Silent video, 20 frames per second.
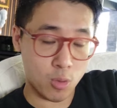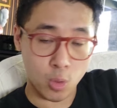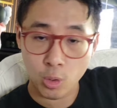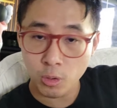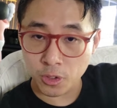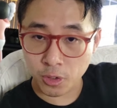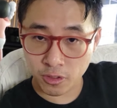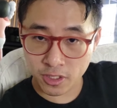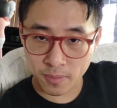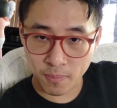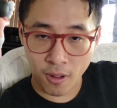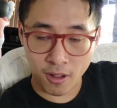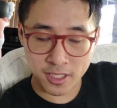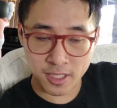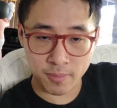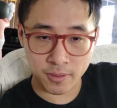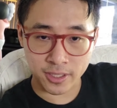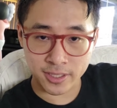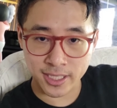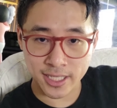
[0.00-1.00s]
all sorts of
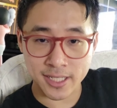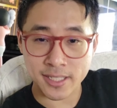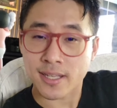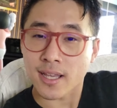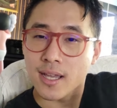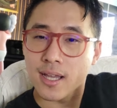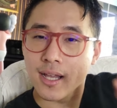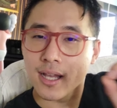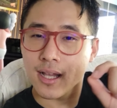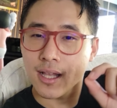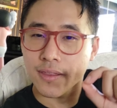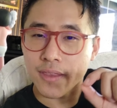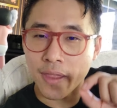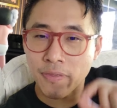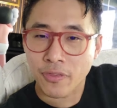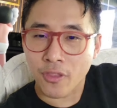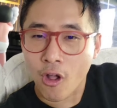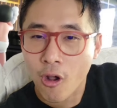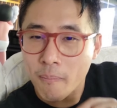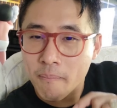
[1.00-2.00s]
possibilities
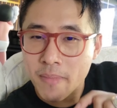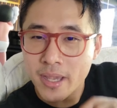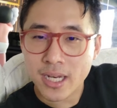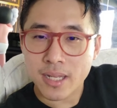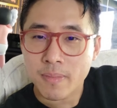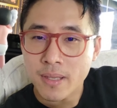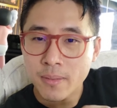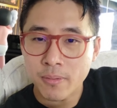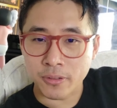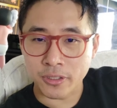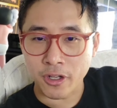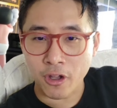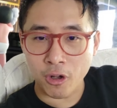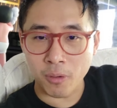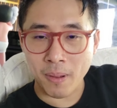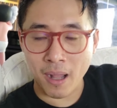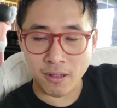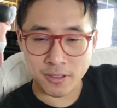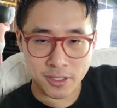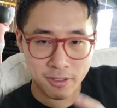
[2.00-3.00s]
that not many people
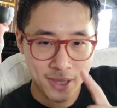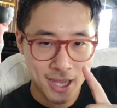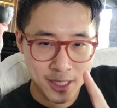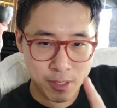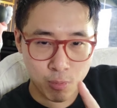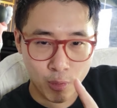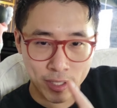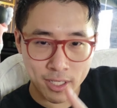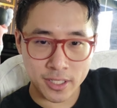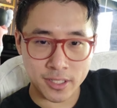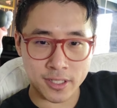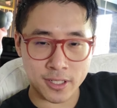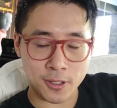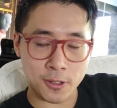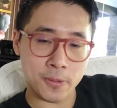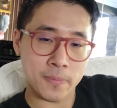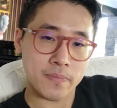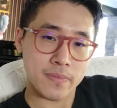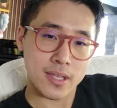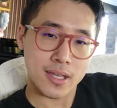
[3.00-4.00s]
know about. So that's one and
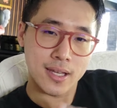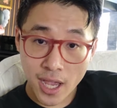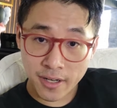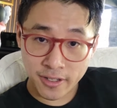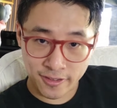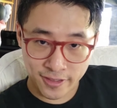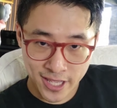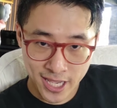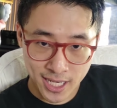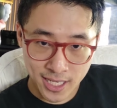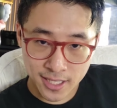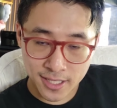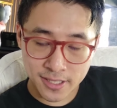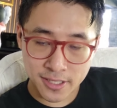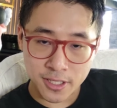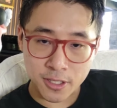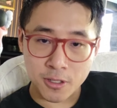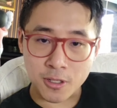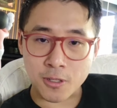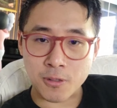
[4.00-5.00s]
two. Third thing
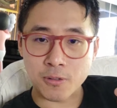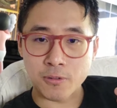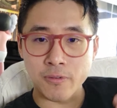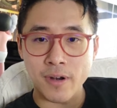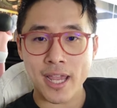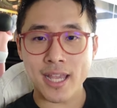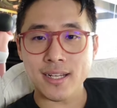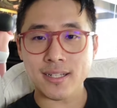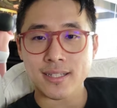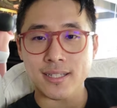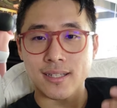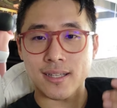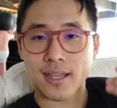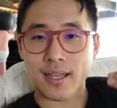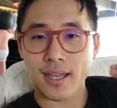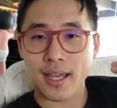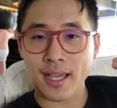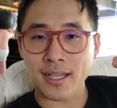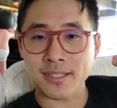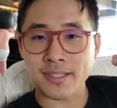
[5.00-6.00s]
is you create
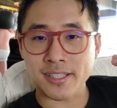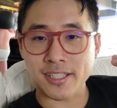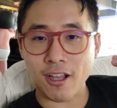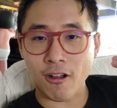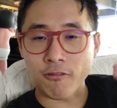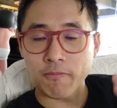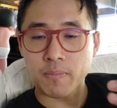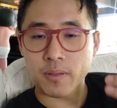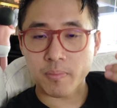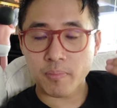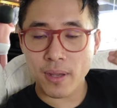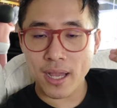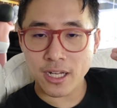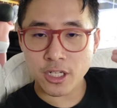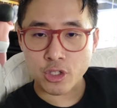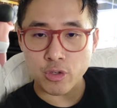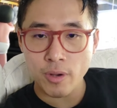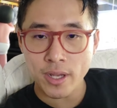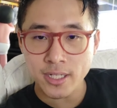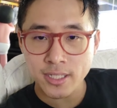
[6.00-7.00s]
a
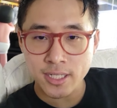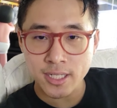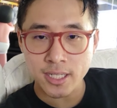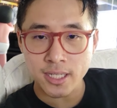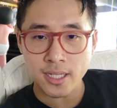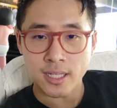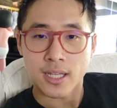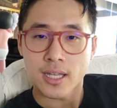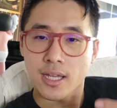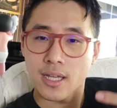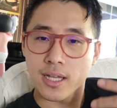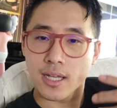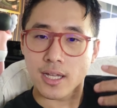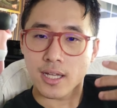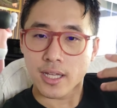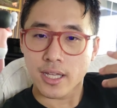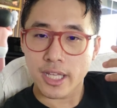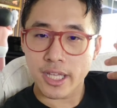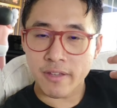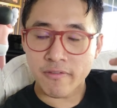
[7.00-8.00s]
self-perpetuating
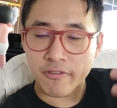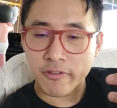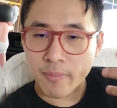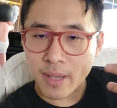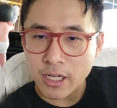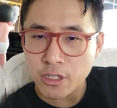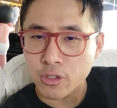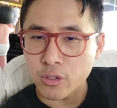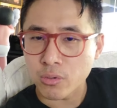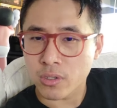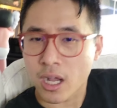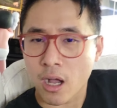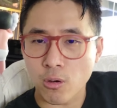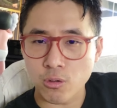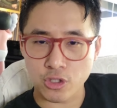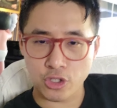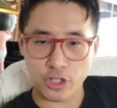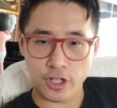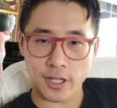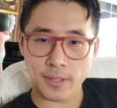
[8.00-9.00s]
informational
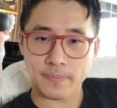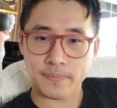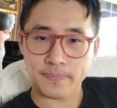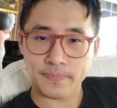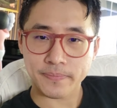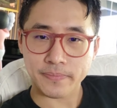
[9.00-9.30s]
culture.